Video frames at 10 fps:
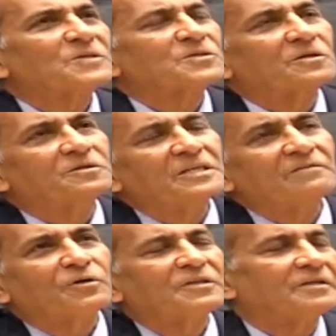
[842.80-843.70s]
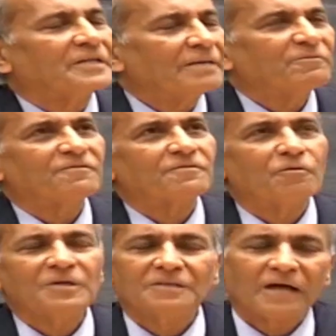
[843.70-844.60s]
you were searching for in the name of
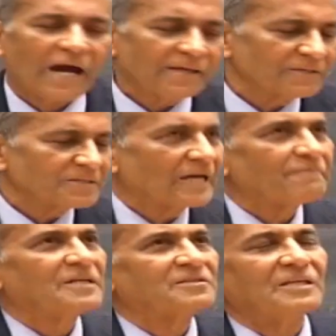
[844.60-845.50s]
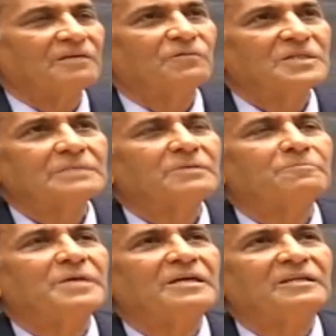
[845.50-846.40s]
God in the highest heaven as an
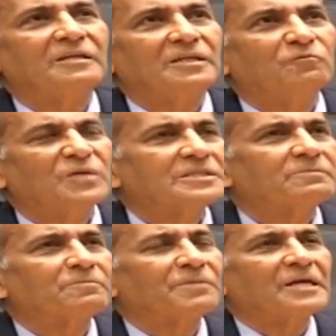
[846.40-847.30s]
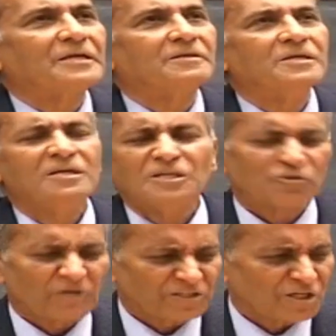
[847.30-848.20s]
invisible being in an invisible plane
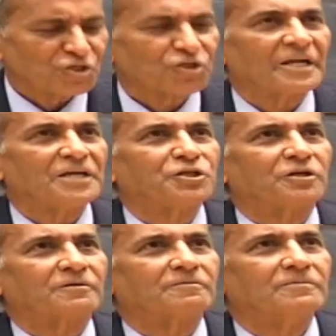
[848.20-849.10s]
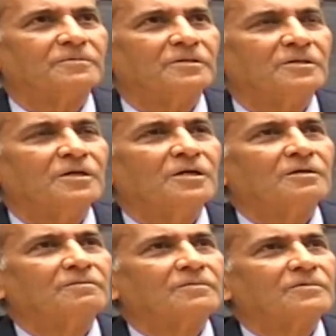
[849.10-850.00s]
is your essential nature.
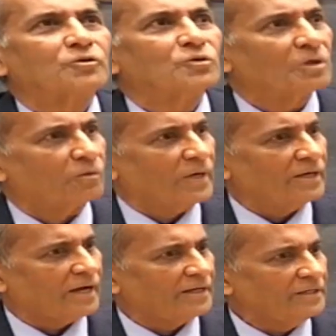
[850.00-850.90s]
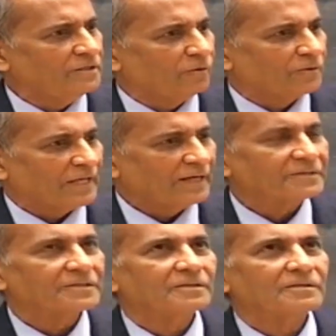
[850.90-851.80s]
So you say, well, I didn't know
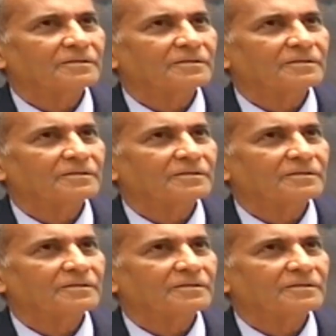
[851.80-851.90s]
that.